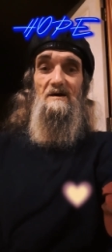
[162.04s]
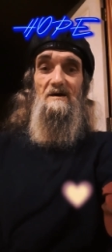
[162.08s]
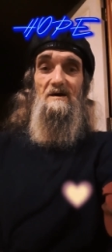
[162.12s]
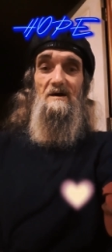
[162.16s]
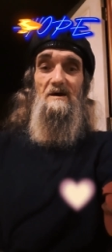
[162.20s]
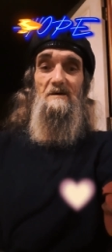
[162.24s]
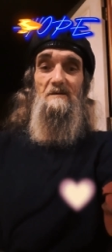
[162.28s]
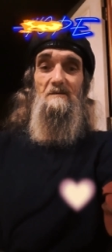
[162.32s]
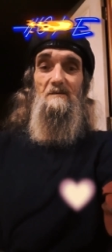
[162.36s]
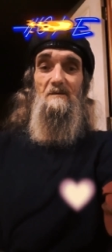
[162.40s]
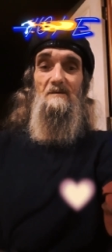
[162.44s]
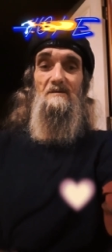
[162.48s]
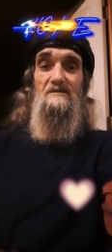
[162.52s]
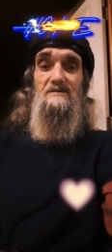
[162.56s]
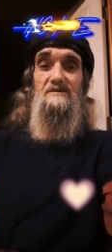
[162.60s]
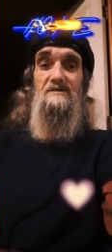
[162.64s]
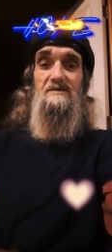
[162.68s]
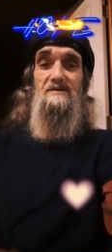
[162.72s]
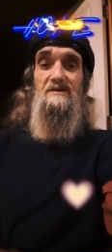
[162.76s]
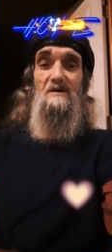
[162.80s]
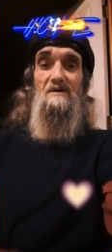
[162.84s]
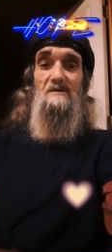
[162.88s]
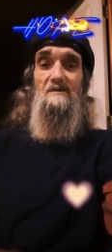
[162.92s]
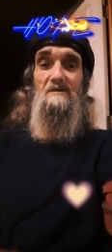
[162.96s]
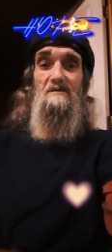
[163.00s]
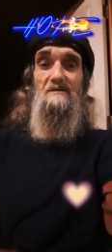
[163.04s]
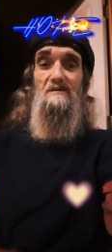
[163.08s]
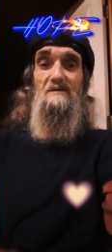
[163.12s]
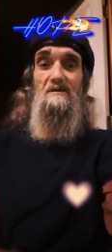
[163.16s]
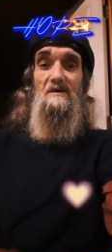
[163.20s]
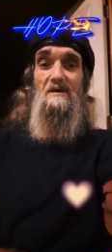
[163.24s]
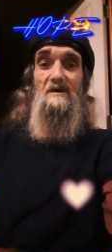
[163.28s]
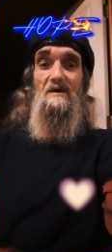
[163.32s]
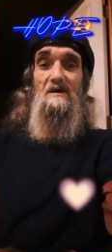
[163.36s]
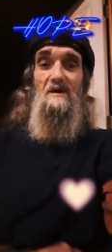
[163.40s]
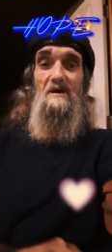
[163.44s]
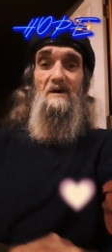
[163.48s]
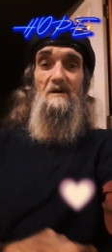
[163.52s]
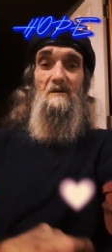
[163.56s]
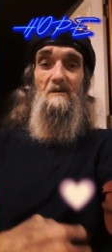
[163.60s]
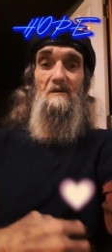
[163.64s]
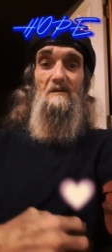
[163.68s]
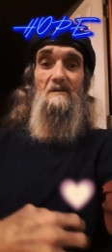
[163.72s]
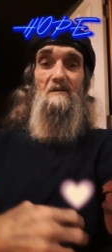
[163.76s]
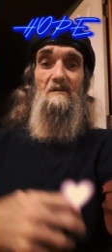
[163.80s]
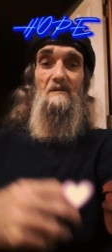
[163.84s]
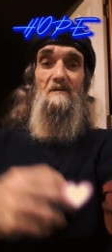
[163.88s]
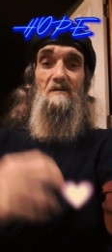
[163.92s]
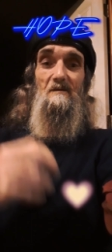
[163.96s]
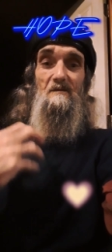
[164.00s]
He wants to
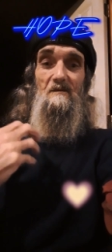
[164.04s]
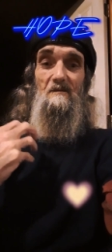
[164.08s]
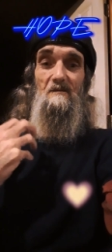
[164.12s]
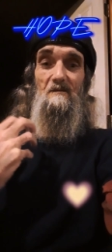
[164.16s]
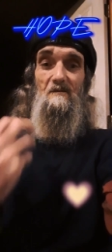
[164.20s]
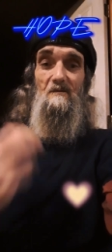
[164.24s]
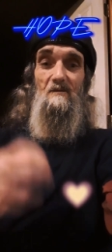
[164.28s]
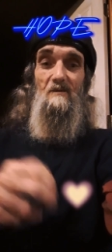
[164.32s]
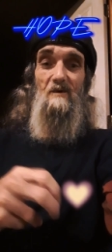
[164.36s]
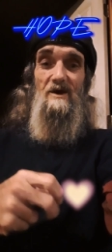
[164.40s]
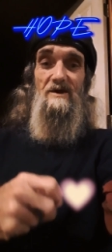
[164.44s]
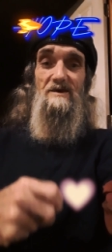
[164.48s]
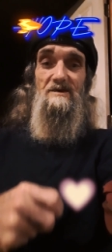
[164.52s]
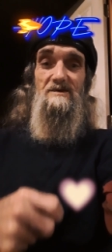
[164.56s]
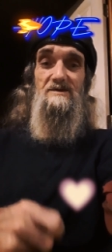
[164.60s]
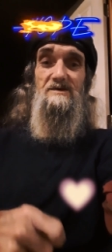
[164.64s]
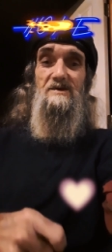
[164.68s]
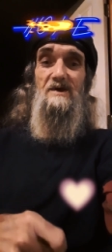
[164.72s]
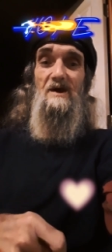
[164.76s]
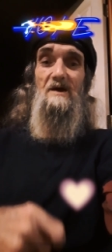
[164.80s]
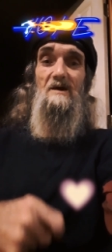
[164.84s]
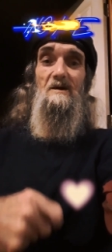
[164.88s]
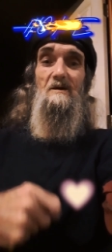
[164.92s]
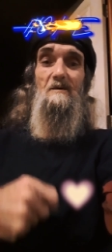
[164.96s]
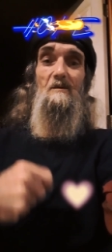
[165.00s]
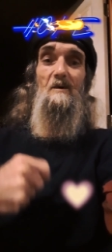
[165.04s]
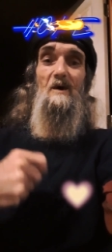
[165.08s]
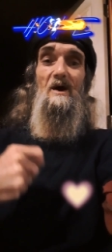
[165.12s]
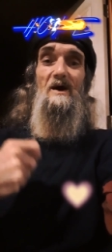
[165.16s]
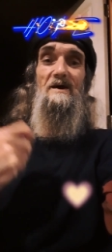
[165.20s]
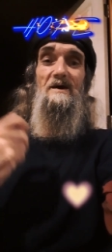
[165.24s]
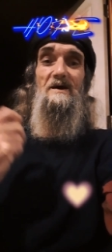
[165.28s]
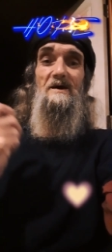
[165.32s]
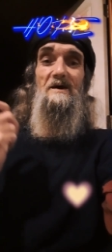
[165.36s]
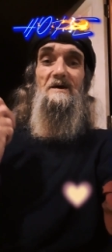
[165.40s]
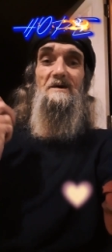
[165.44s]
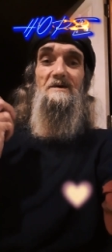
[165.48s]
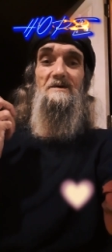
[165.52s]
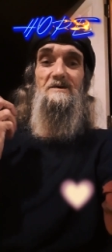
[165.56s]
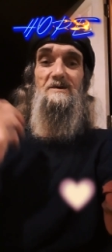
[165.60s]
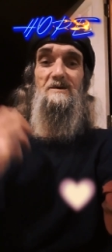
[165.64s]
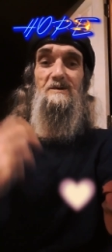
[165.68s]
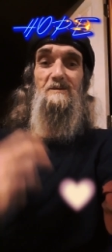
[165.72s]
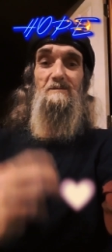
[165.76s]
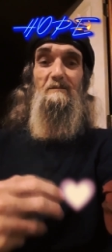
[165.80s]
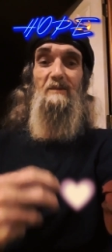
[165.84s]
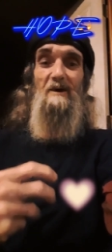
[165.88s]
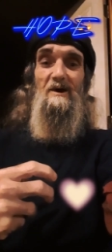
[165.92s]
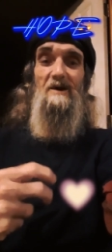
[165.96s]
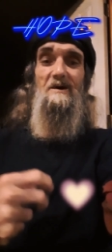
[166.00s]
regenerate his
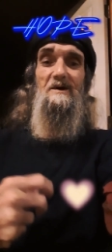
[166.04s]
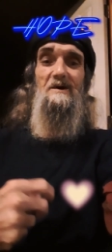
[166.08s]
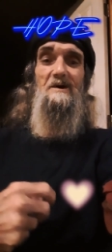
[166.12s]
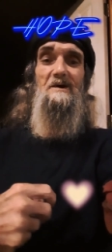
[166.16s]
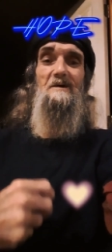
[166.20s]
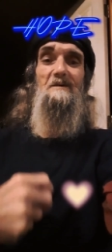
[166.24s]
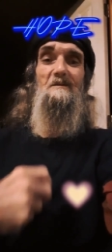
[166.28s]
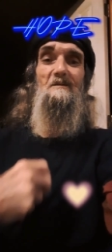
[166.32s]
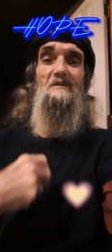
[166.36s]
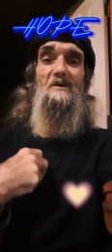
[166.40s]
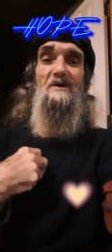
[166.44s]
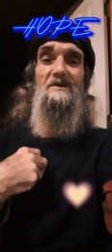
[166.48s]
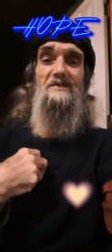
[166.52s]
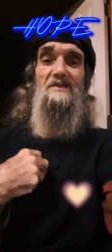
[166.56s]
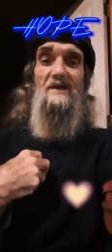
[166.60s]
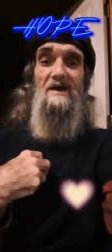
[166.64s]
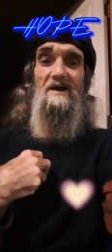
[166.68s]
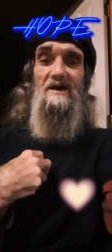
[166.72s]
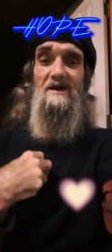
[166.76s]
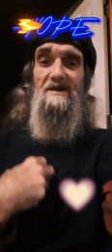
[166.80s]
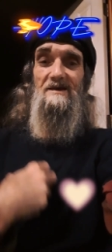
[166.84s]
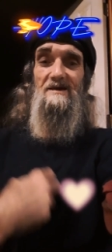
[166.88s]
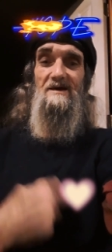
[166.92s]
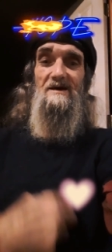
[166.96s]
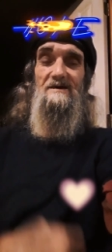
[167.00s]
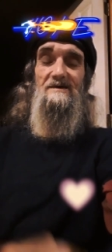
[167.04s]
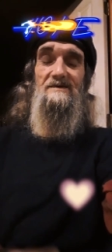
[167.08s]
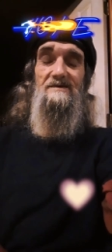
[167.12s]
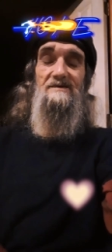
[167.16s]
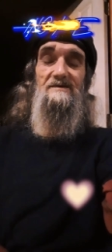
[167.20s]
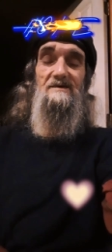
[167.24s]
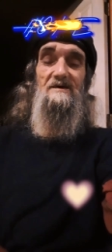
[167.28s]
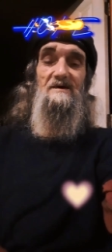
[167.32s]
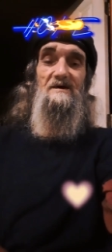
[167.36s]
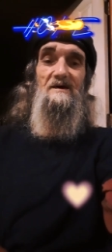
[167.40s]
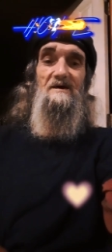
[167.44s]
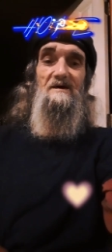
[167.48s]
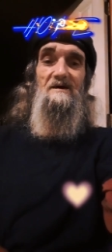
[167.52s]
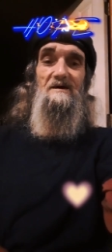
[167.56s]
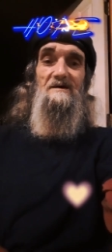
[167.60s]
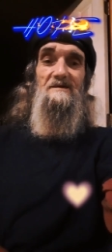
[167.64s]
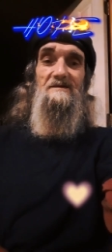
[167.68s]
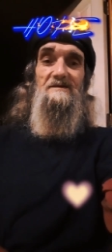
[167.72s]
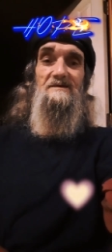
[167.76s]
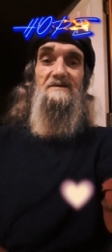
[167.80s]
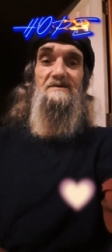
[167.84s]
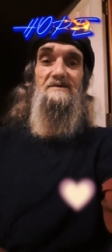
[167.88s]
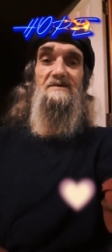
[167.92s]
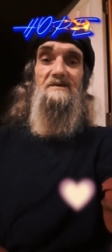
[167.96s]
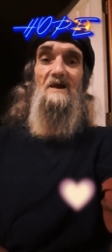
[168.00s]
spirit within us,
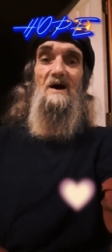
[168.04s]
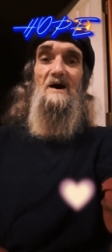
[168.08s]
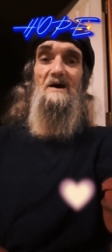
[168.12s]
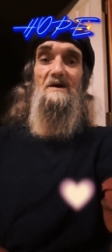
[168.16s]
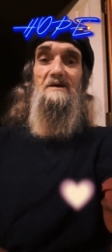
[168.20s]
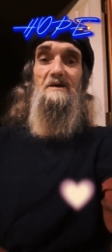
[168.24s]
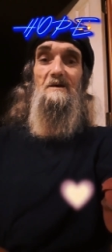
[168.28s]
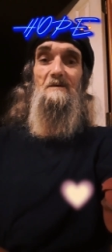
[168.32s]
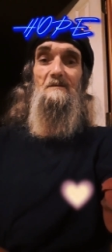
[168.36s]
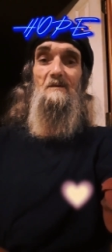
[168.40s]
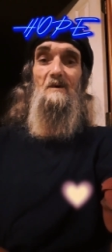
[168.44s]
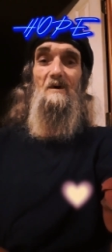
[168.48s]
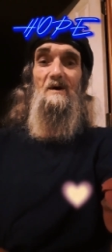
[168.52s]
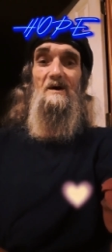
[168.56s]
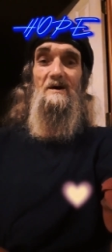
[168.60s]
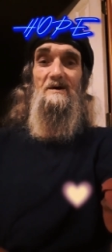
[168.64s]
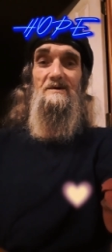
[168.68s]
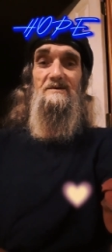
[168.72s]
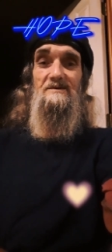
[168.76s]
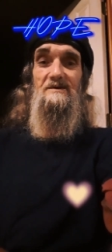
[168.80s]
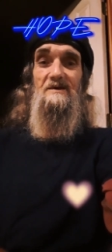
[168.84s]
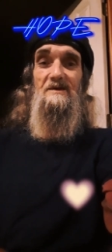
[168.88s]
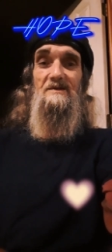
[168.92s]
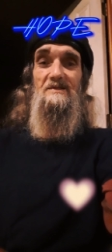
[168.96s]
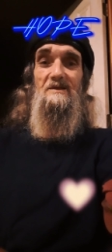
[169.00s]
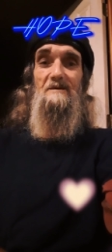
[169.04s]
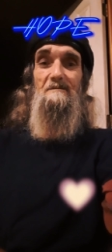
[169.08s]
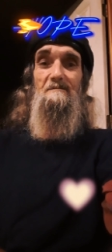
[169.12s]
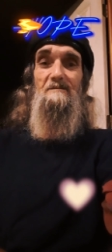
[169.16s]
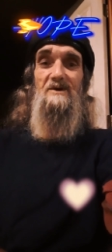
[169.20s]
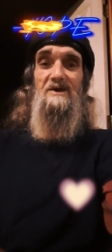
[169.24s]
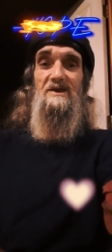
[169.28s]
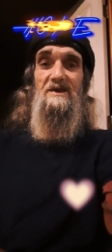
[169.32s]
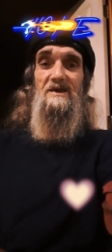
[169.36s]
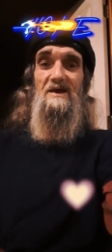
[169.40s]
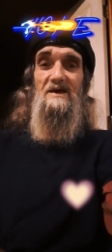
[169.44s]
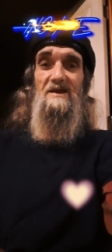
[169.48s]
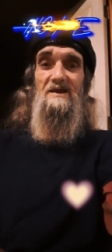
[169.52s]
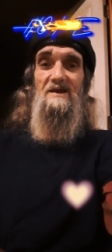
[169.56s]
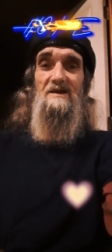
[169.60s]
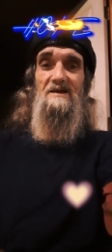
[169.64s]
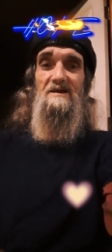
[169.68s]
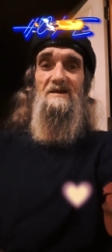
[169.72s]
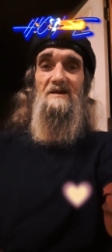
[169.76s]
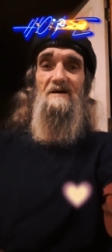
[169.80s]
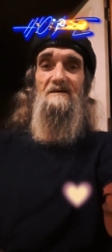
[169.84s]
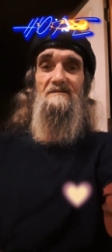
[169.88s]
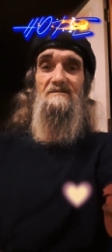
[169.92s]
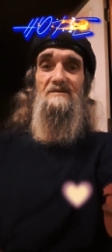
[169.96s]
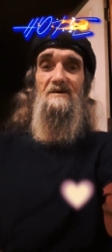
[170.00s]
just like it was in the
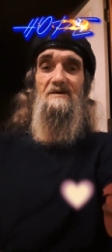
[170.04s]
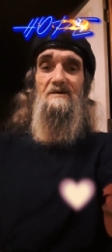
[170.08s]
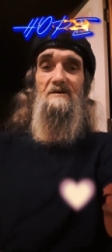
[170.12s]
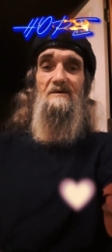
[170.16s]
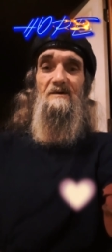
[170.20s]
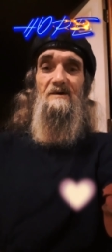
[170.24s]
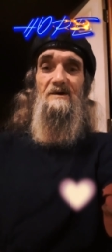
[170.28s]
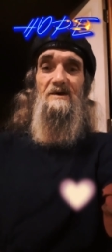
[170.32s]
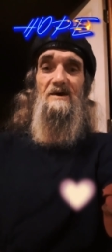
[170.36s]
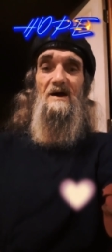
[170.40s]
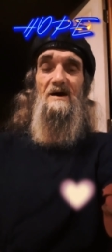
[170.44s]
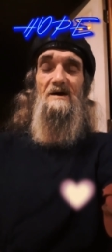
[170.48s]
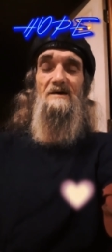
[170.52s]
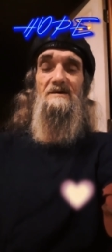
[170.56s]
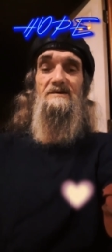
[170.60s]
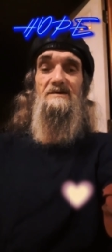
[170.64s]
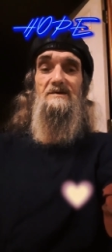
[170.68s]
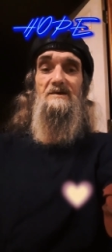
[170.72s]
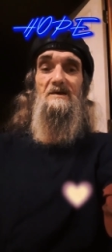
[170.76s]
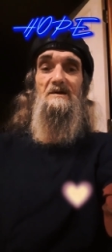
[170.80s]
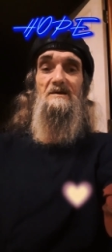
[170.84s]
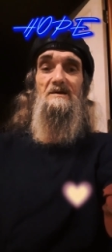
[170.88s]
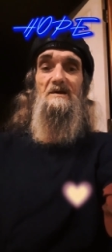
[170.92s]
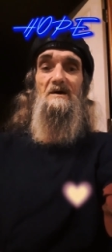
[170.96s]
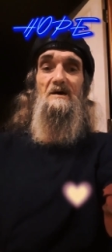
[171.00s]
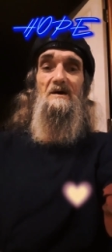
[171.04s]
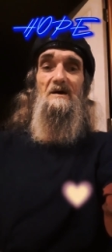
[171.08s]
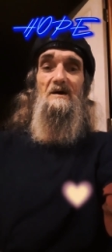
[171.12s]
beginning of the creation.